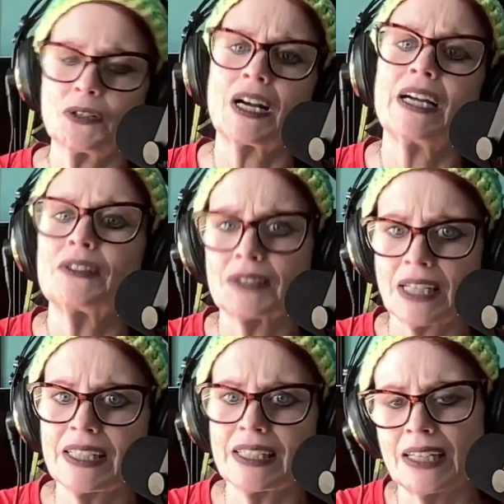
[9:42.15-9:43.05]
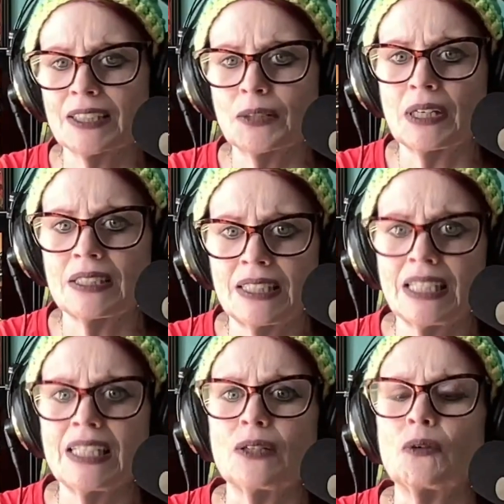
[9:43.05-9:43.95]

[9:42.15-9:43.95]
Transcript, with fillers: or I don't like it XYZ,